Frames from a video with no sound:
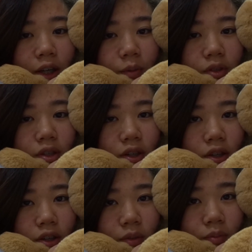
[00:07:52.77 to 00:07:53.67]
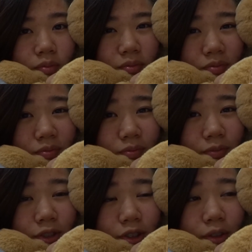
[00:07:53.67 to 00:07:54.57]
I'm just gonna
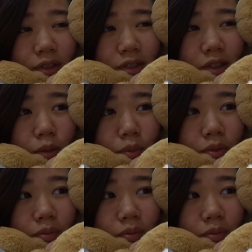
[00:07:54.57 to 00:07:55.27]
just go to sleep.